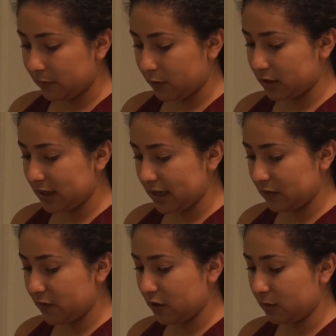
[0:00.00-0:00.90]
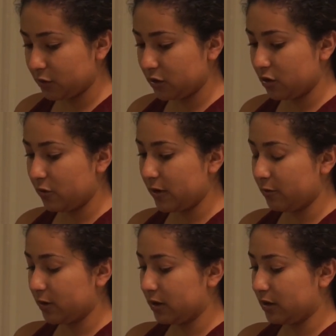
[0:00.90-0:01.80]
for today's video, I'm just gonna go in
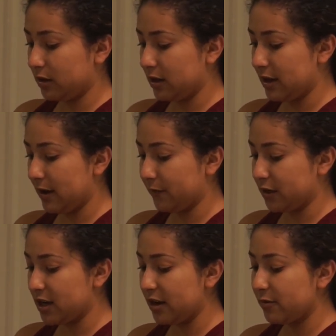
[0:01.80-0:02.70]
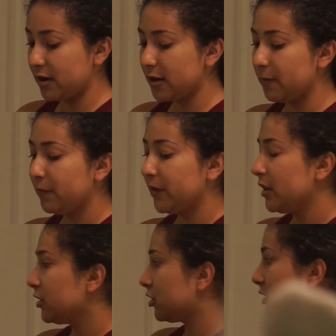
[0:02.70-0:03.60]
with the everyday one.
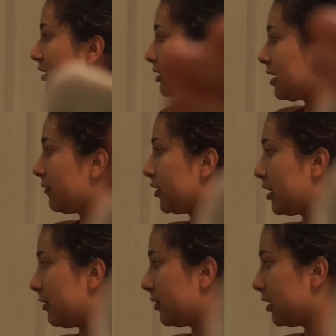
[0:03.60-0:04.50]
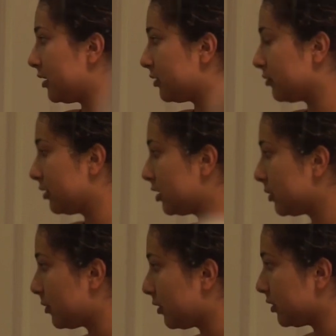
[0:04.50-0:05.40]
So this is the everyday one. It is really
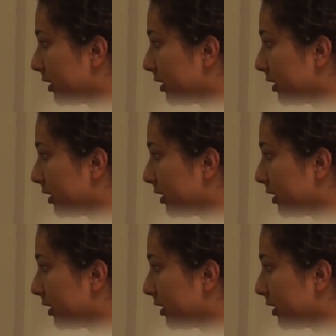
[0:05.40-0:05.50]
small, as you